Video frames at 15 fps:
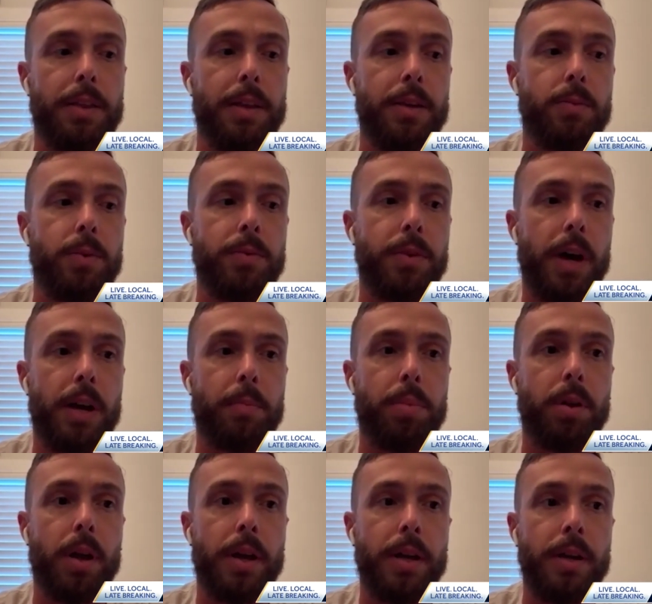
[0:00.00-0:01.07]
think we've got to
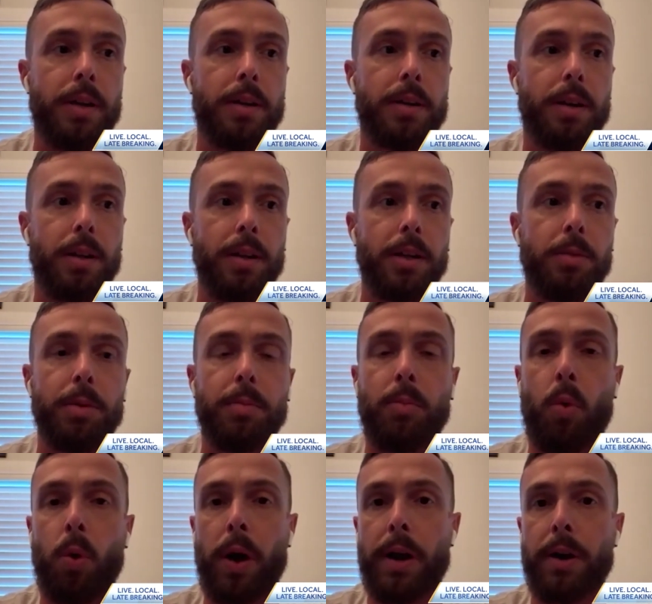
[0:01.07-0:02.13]
play a little bit
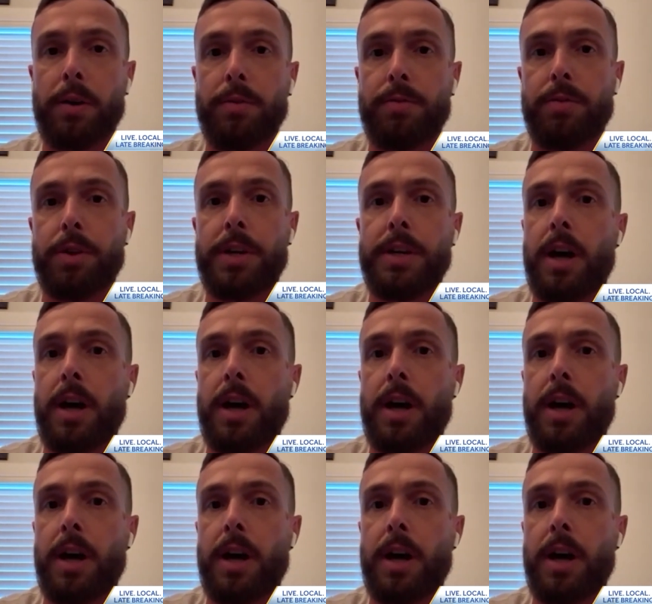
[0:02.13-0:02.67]
more error-free,